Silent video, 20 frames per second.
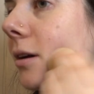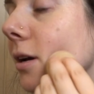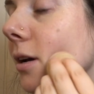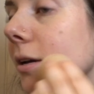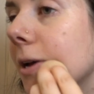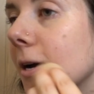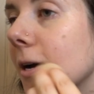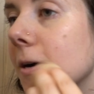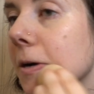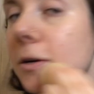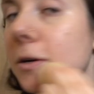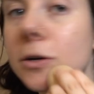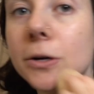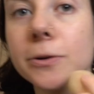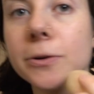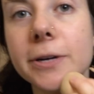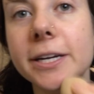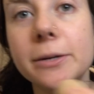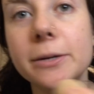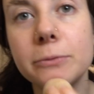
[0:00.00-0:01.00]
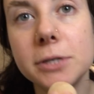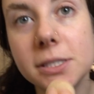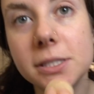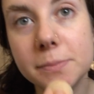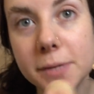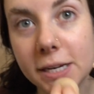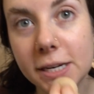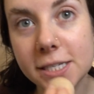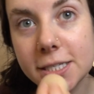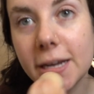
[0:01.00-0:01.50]
Yeah, Corrine was
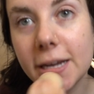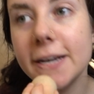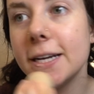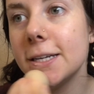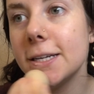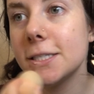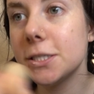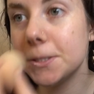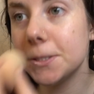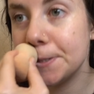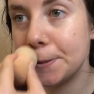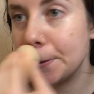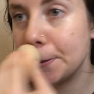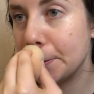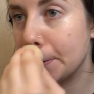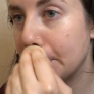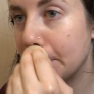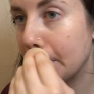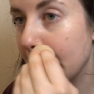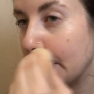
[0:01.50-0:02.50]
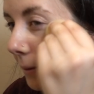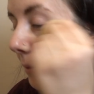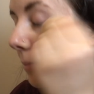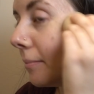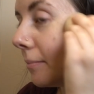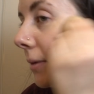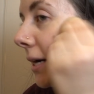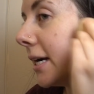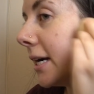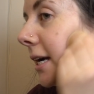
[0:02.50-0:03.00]
my date to
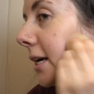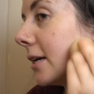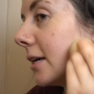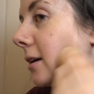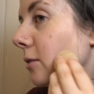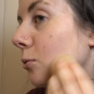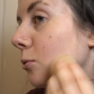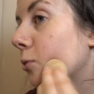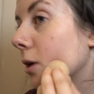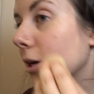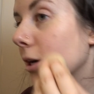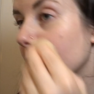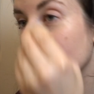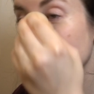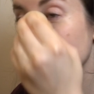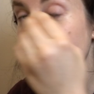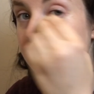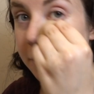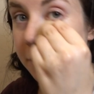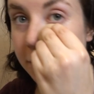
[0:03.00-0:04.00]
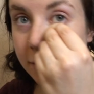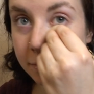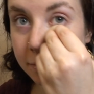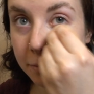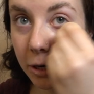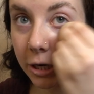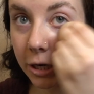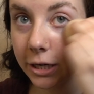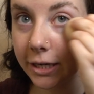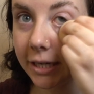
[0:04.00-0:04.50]
my work Christmas
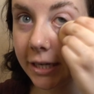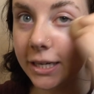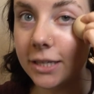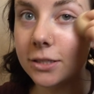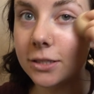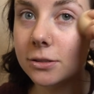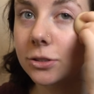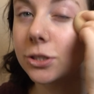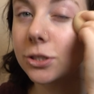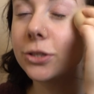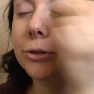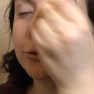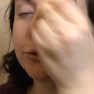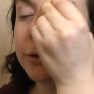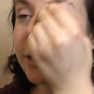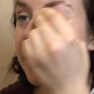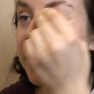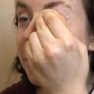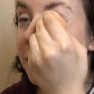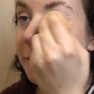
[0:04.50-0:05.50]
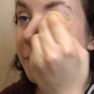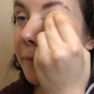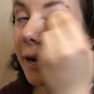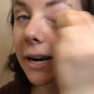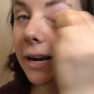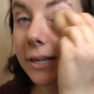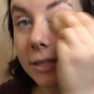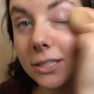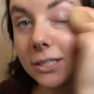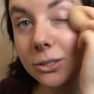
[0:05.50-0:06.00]
party 2 years
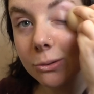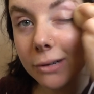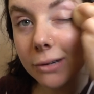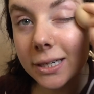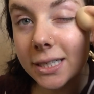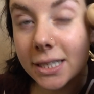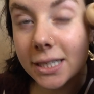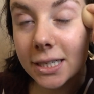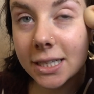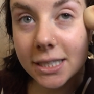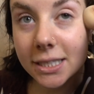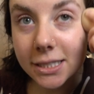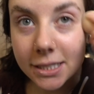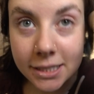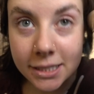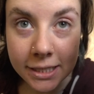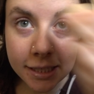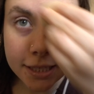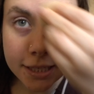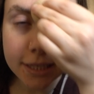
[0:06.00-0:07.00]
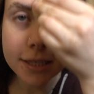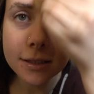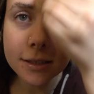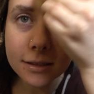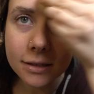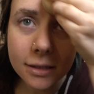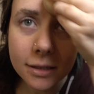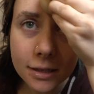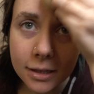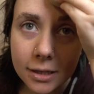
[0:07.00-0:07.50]
back in 2019.
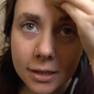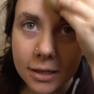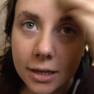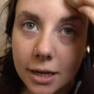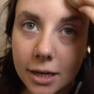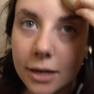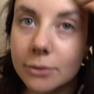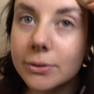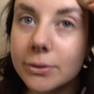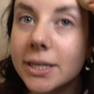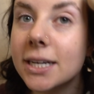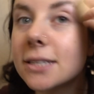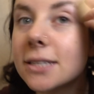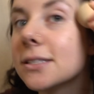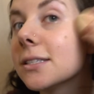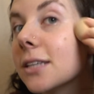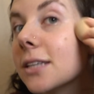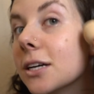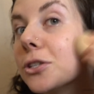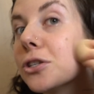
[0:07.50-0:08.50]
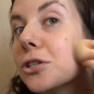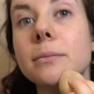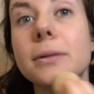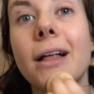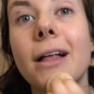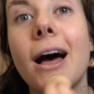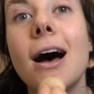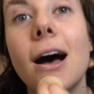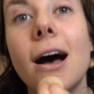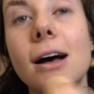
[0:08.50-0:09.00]
And we had such a
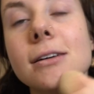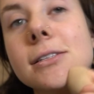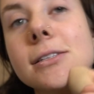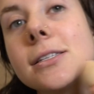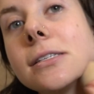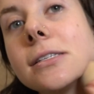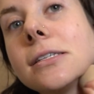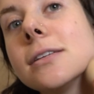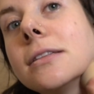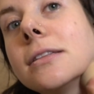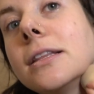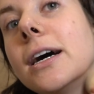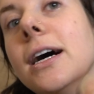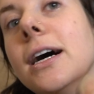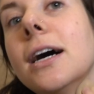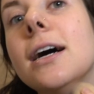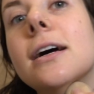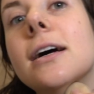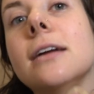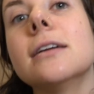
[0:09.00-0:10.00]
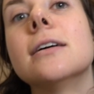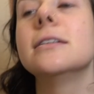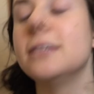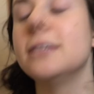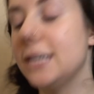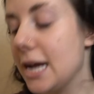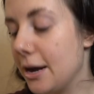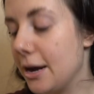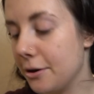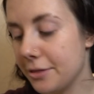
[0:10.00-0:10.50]
blast that
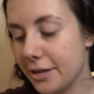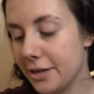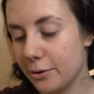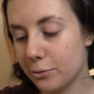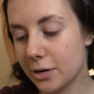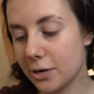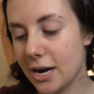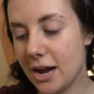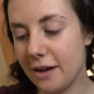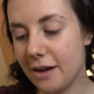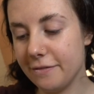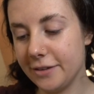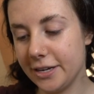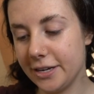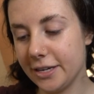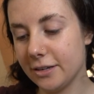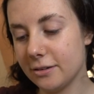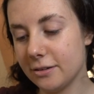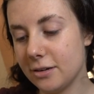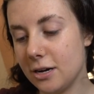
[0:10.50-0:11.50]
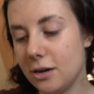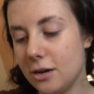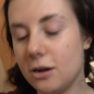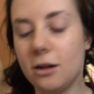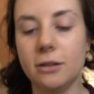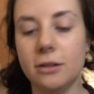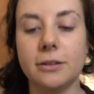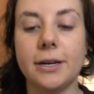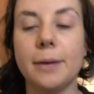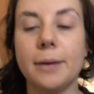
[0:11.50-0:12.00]
now that we're having a
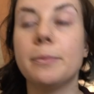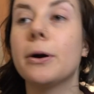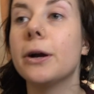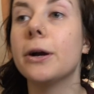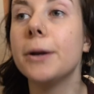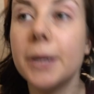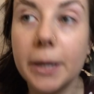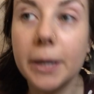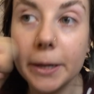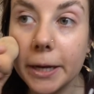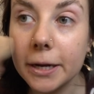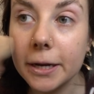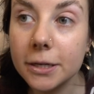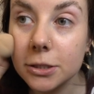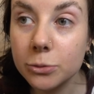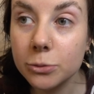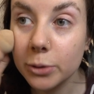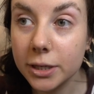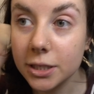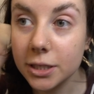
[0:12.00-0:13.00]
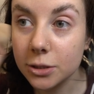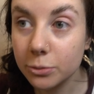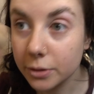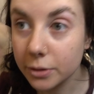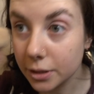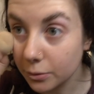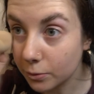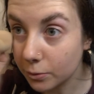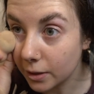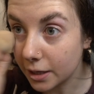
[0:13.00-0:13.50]
holiday party again in
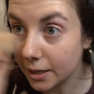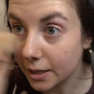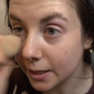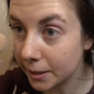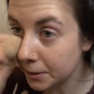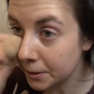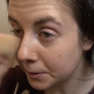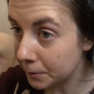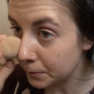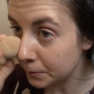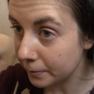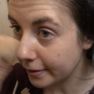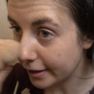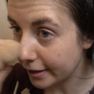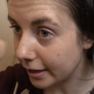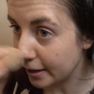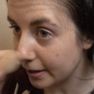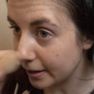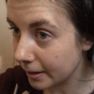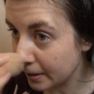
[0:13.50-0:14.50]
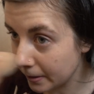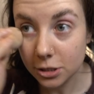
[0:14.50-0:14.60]
2021, I knew that